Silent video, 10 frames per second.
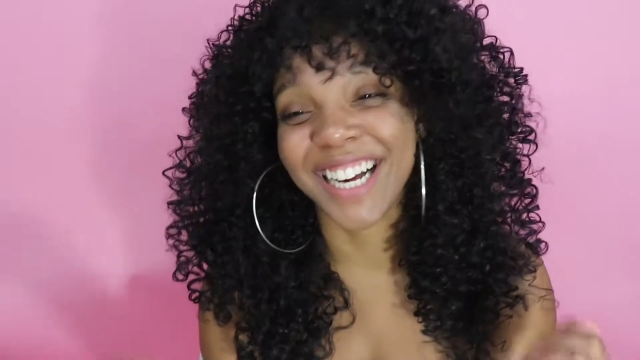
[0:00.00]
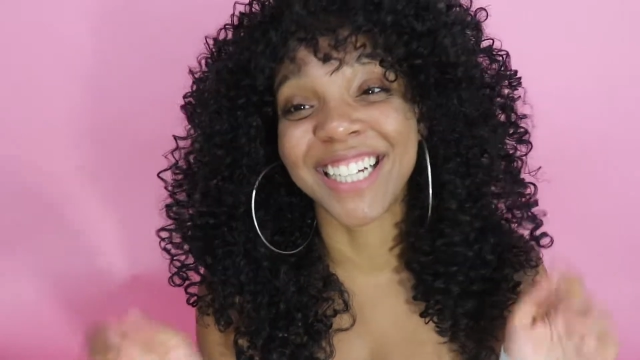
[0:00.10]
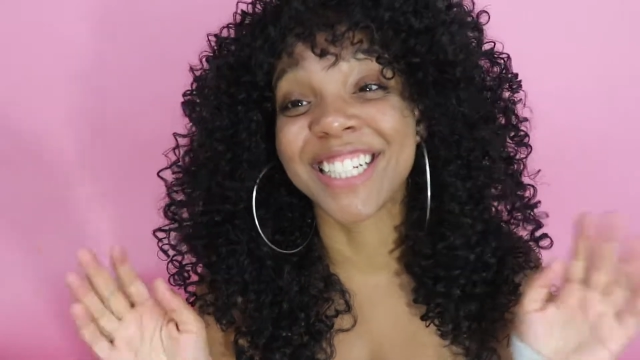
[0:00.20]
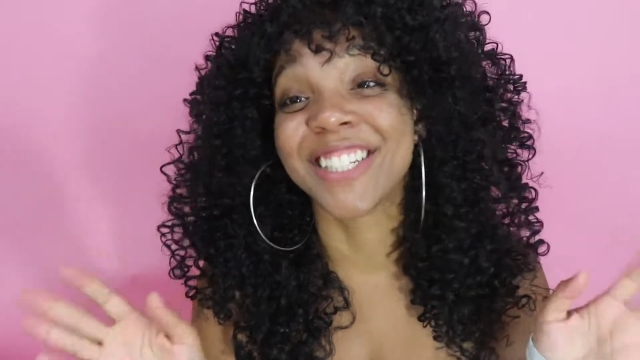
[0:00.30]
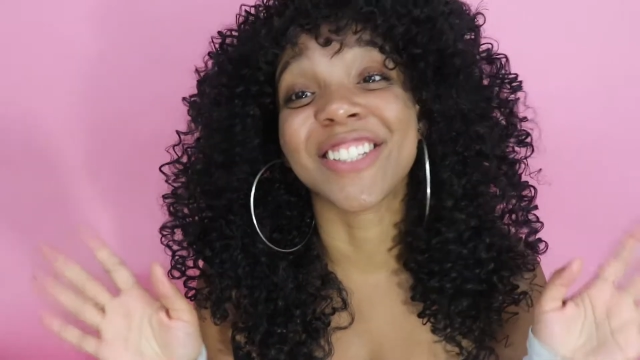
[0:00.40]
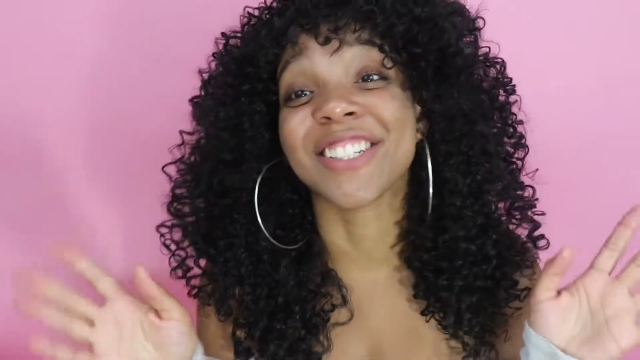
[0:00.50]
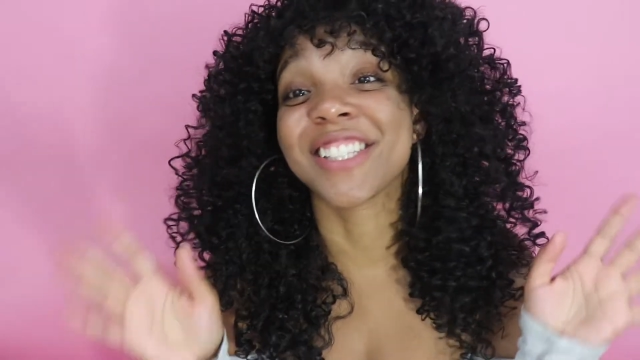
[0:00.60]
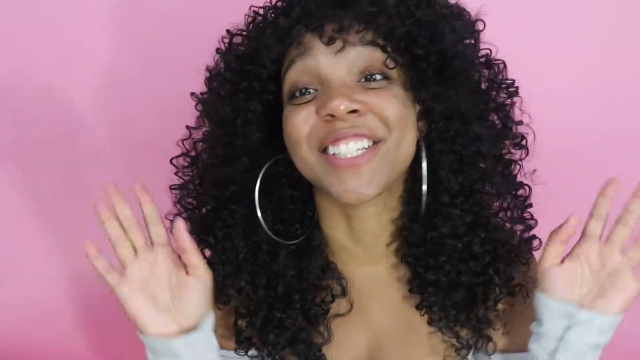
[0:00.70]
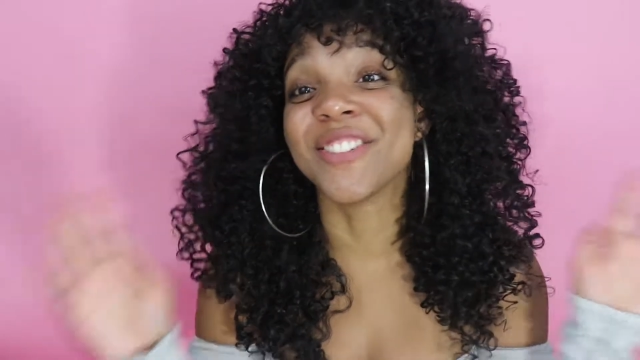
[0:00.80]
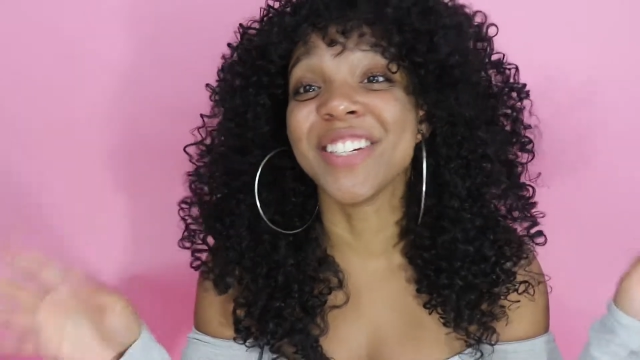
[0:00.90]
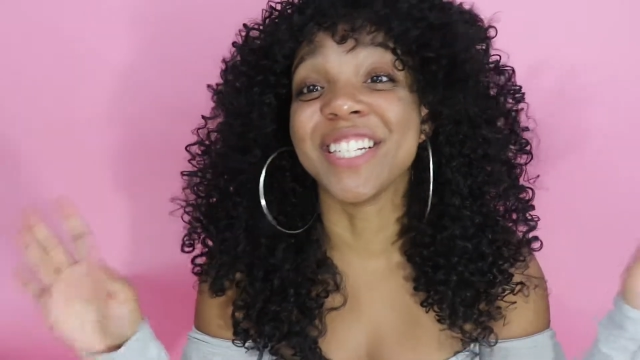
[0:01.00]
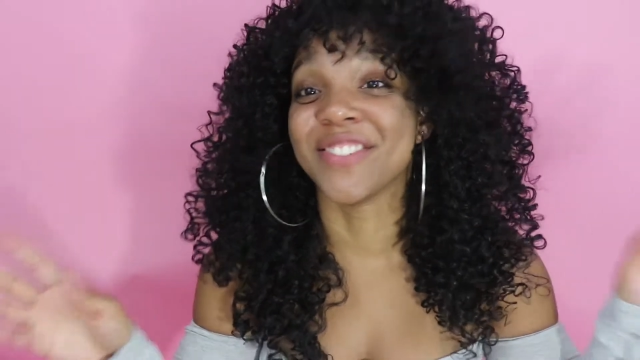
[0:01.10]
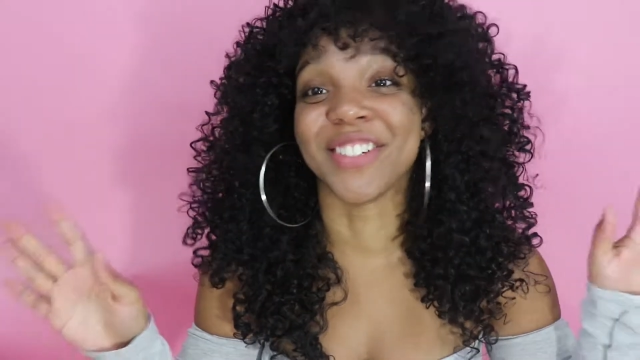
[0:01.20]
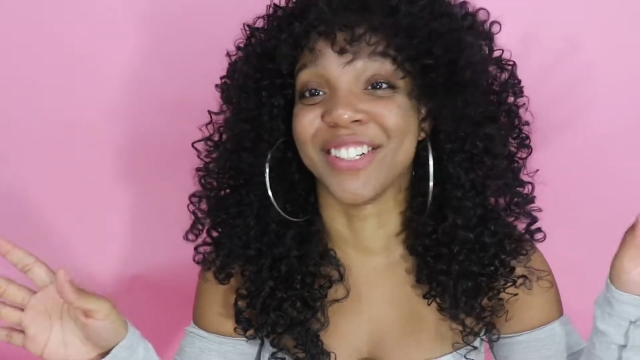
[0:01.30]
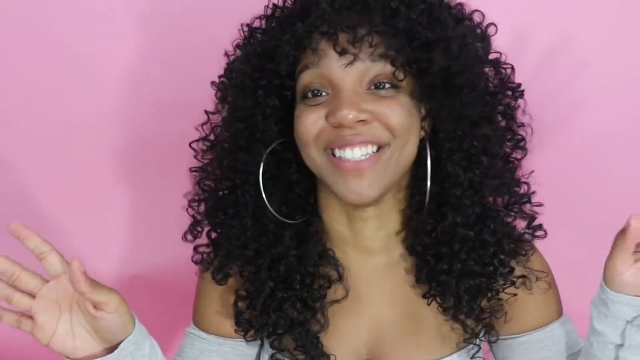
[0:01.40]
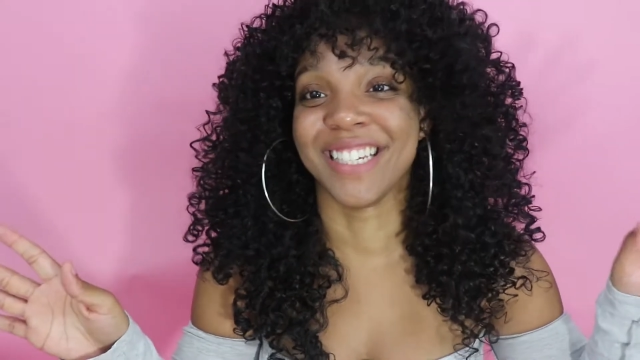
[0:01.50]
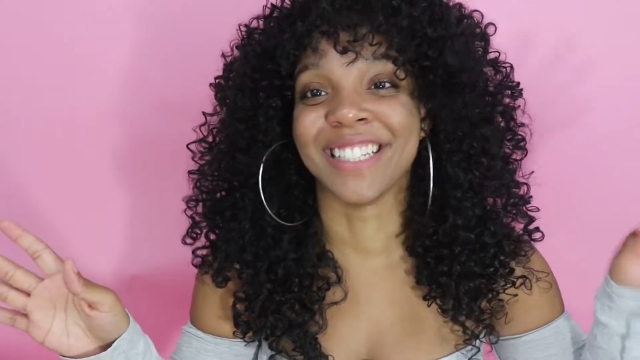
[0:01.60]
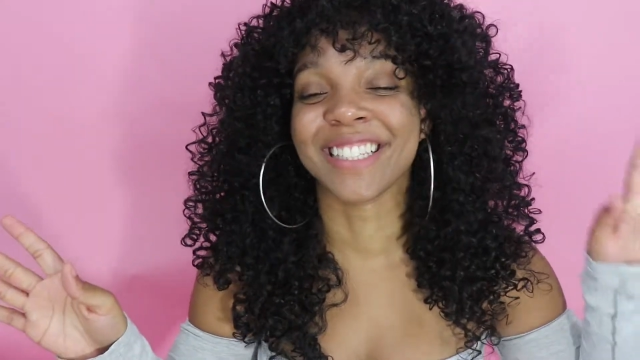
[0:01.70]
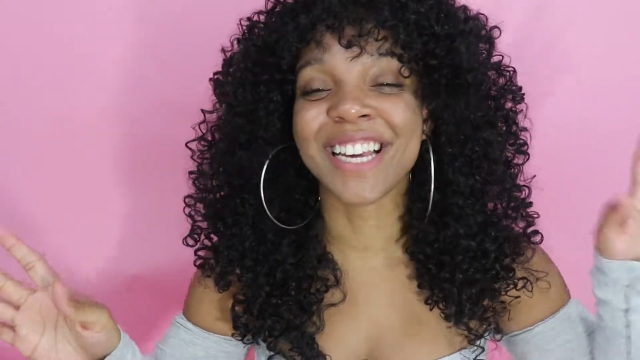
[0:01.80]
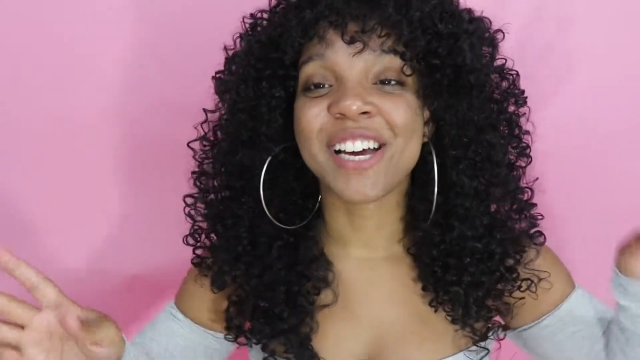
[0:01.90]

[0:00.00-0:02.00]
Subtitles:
I know there's so many difficulties,